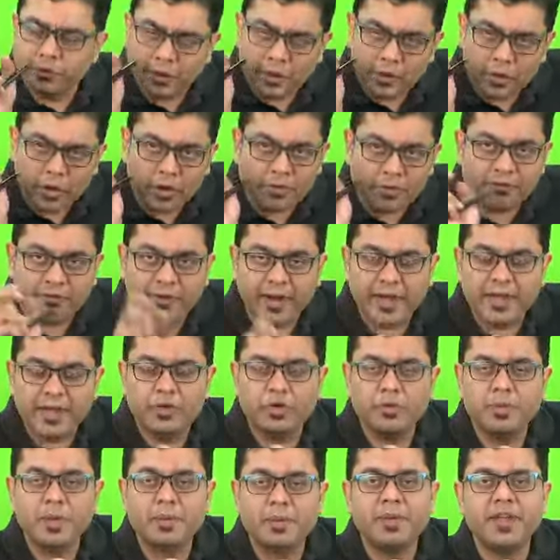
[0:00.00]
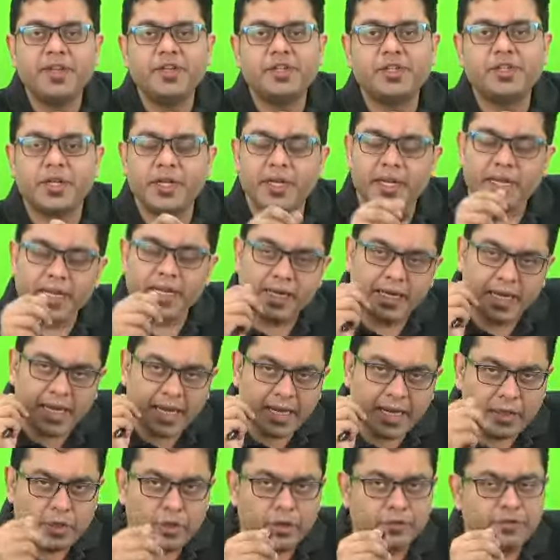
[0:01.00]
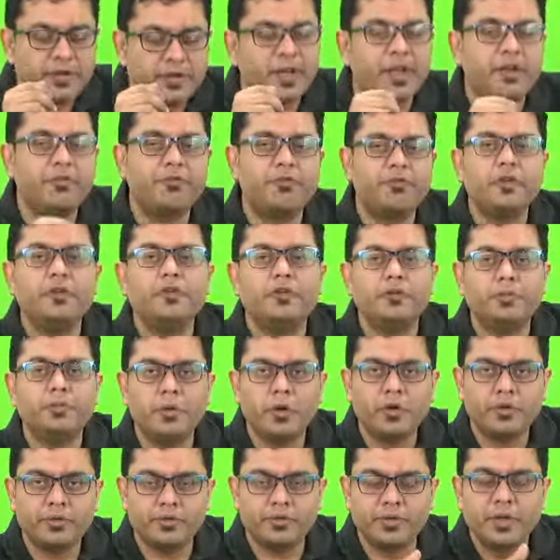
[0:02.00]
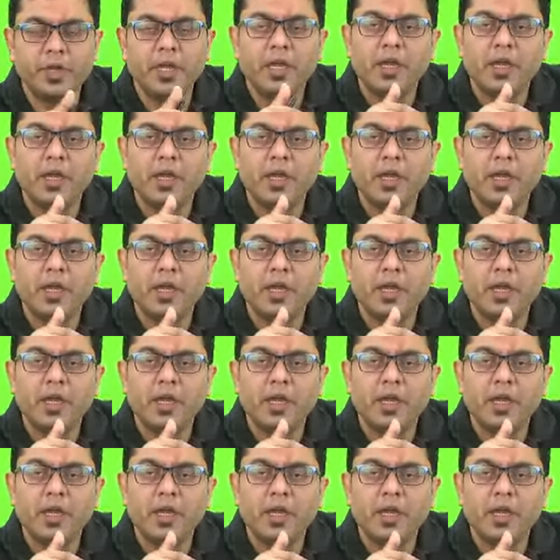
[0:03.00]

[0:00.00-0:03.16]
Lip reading: not find to be mentioned in any of the reference books.